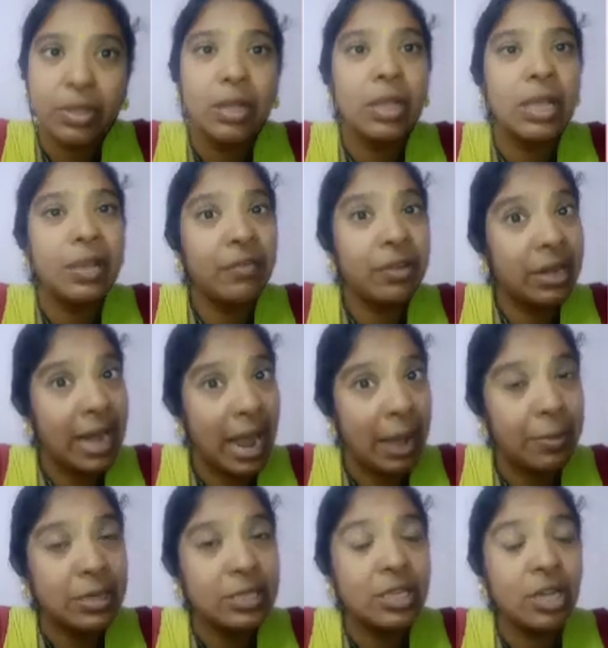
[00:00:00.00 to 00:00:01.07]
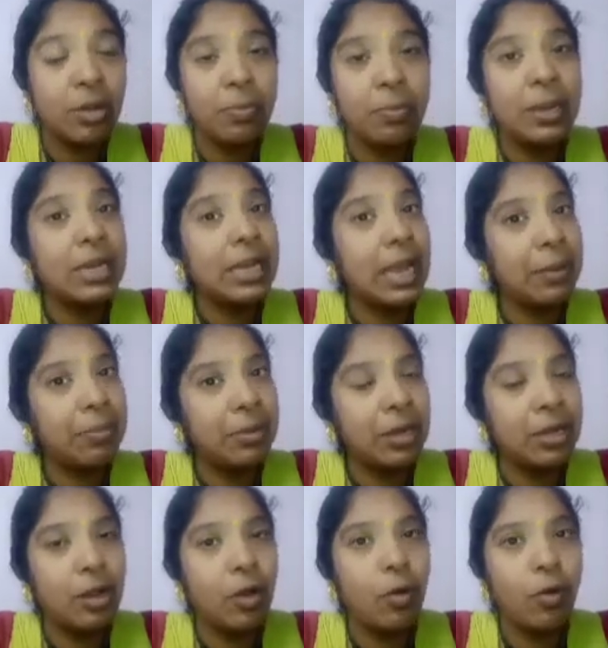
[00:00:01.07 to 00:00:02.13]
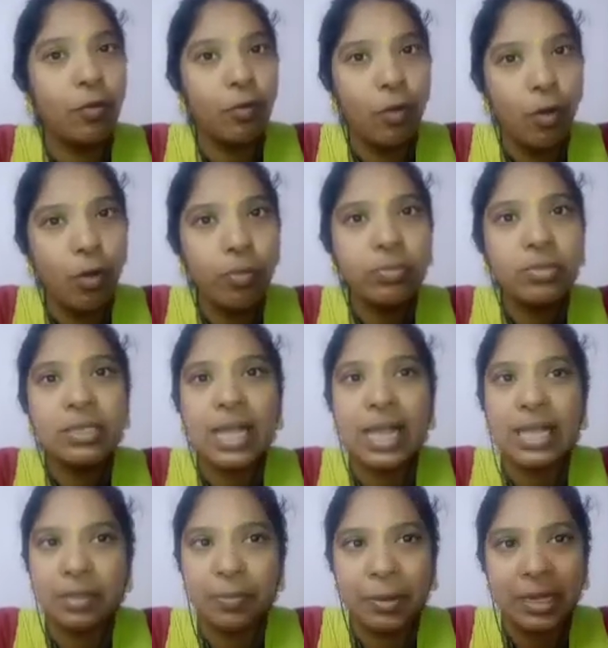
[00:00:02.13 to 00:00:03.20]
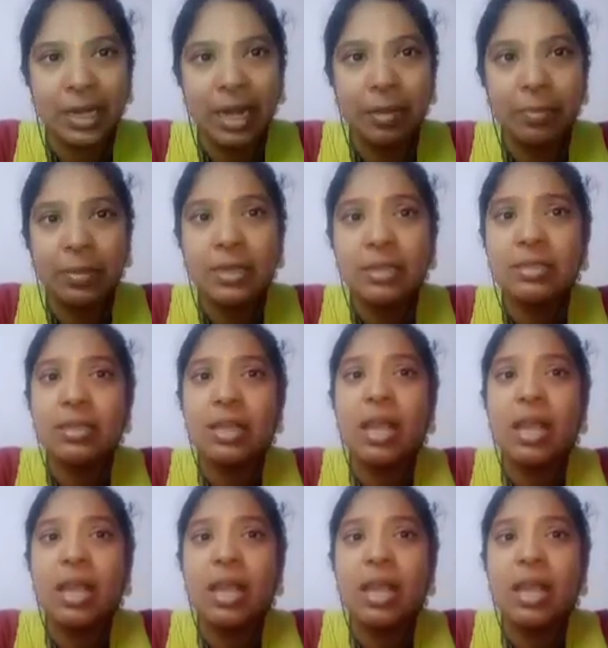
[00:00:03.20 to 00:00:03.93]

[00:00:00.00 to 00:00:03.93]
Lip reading: even rabbits have been kept in our homes as a pet animals.